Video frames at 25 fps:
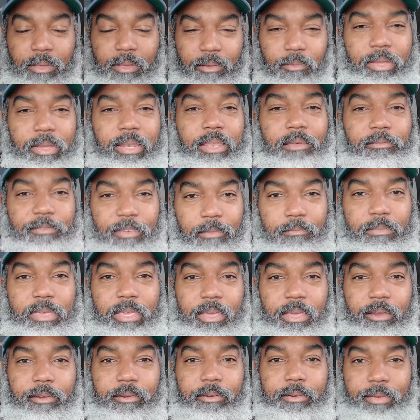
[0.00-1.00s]
when them for
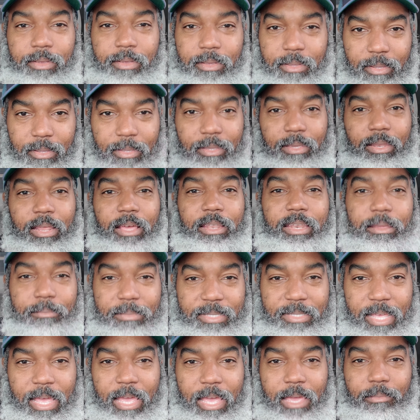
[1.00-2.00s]
bear in a them
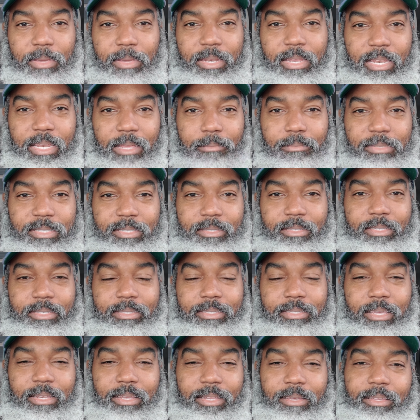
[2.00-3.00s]
time and them,
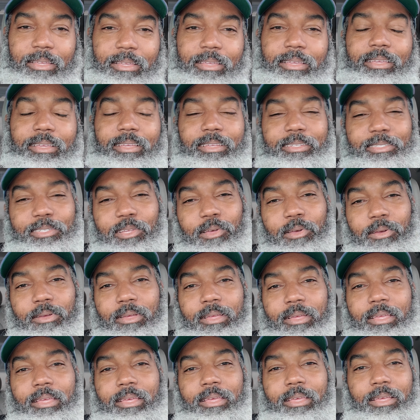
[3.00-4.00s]
you know. So
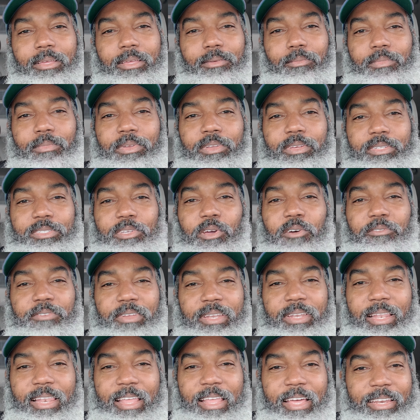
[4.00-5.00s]
I just go for
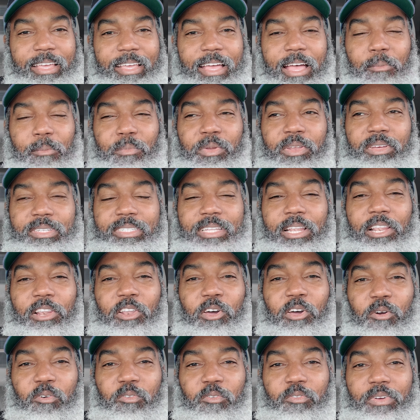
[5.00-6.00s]
the land, cause I just
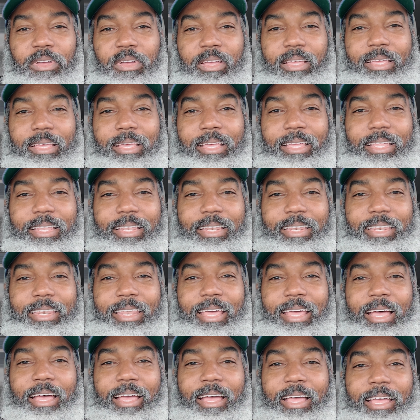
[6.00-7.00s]
love
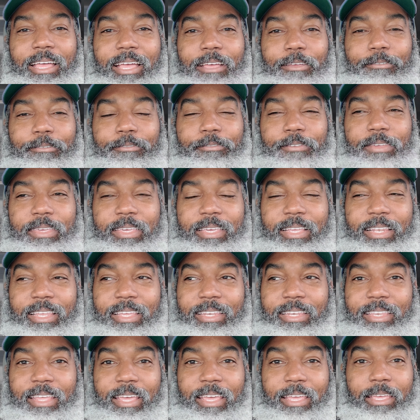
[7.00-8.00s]
that
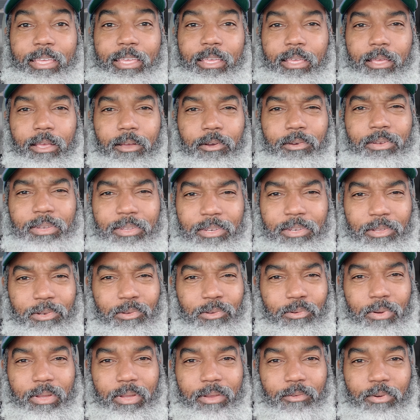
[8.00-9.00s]
feeling there. When I
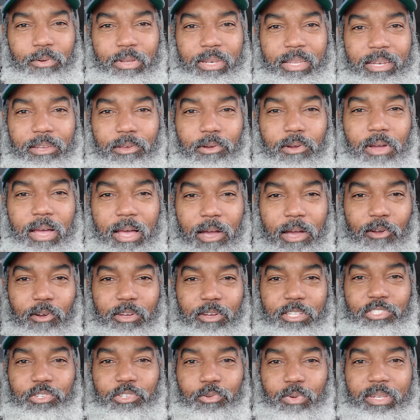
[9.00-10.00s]
no go a
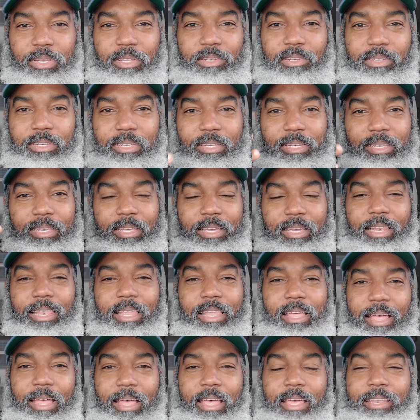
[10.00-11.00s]
country when I know the little
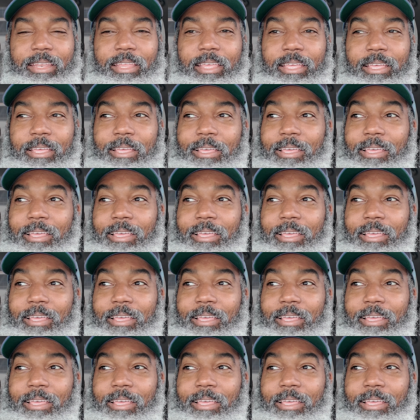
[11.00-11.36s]
land,